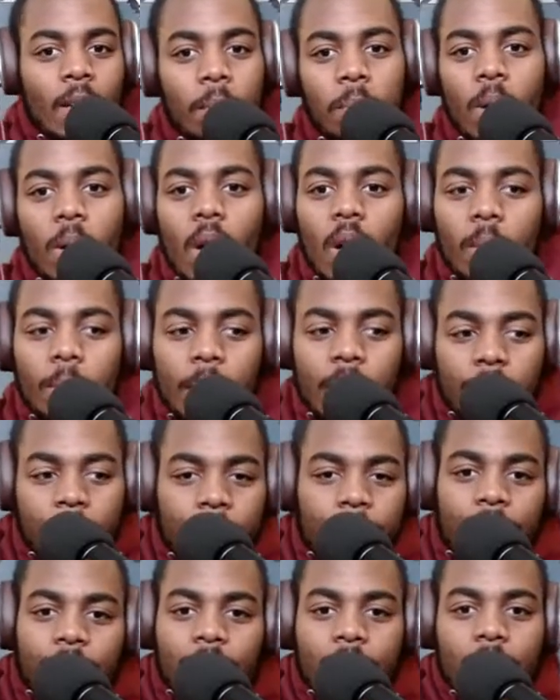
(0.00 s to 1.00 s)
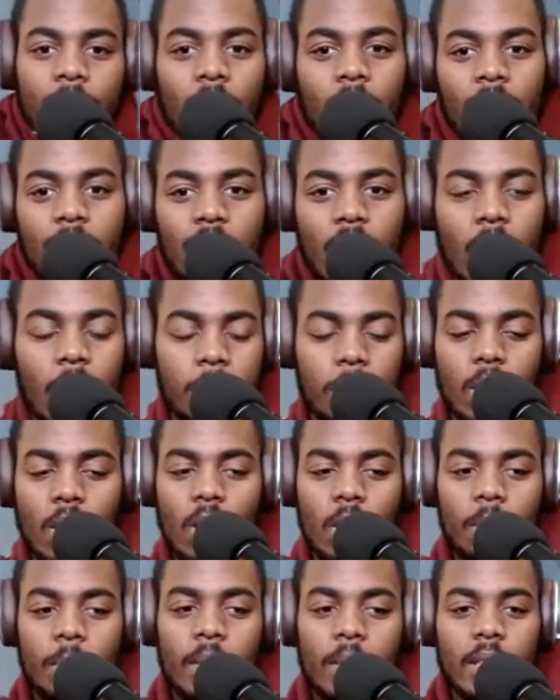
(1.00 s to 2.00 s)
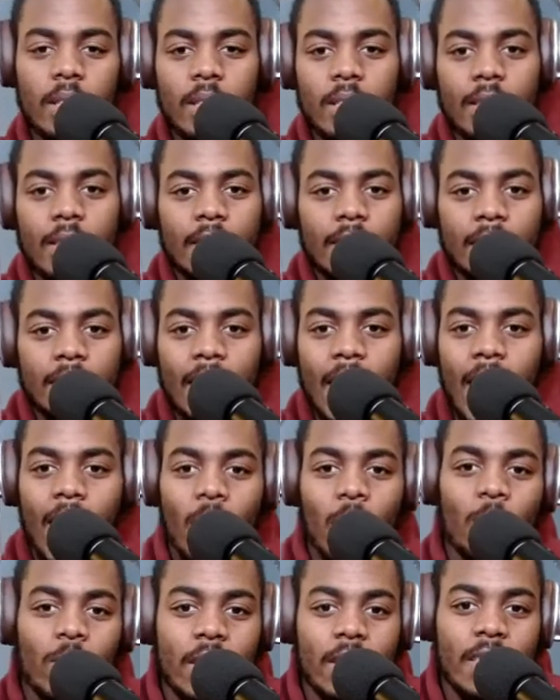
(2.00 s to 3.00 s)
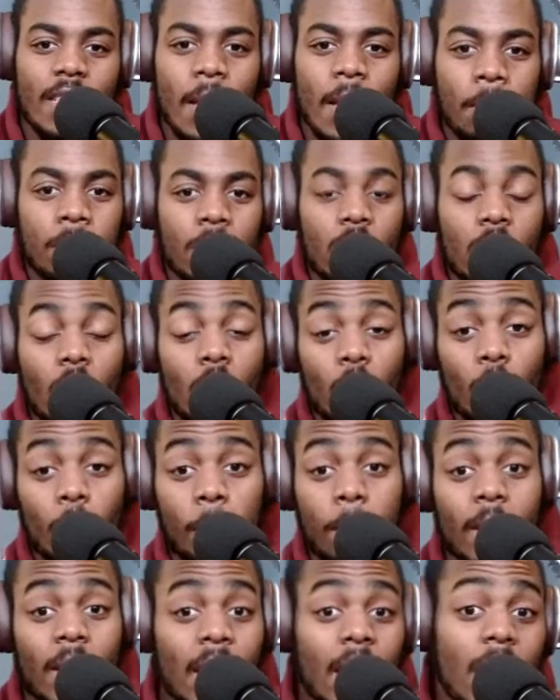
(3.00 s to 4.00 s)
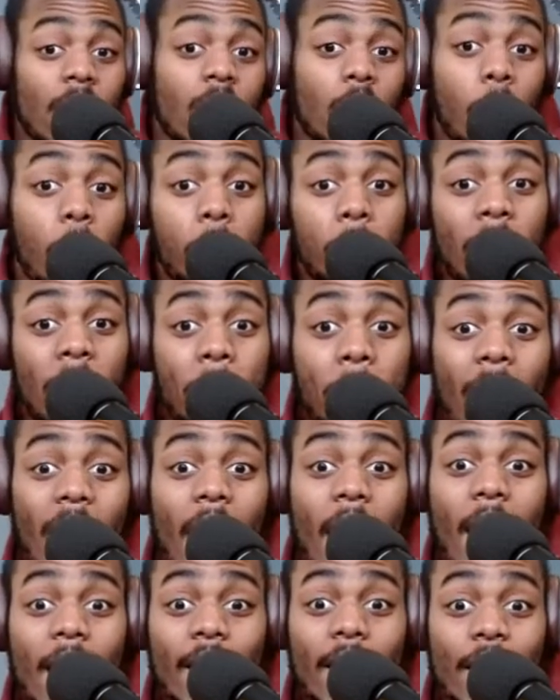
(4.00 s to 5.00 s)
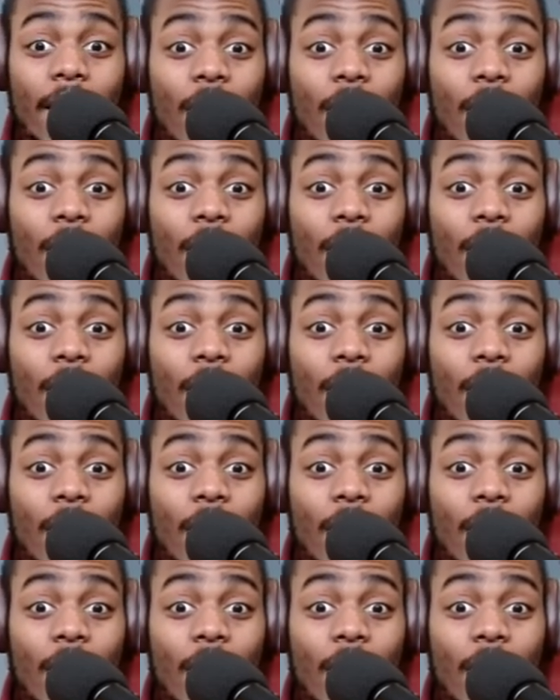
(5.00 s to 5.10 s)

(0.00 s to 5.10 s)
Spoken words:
Palmer, Dejon Palmer, is not on this episode, but he coming back.